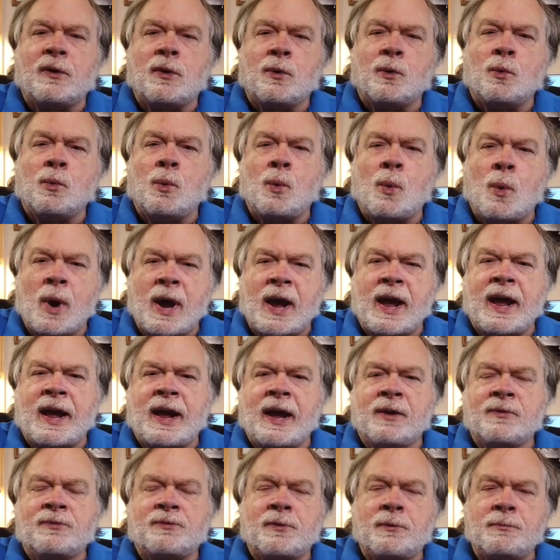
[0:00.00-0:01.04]

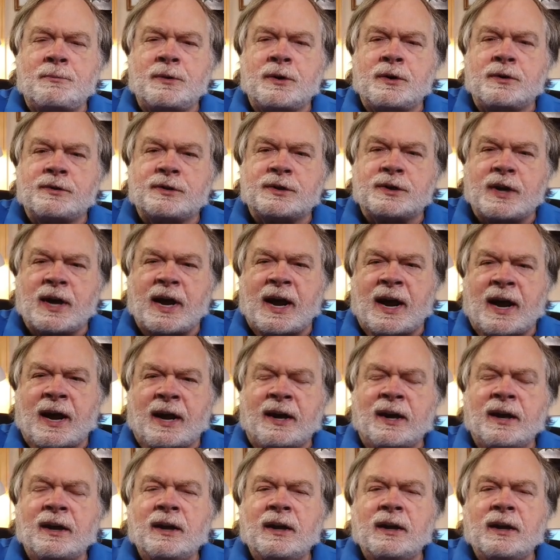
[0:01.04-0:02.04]
away from your shack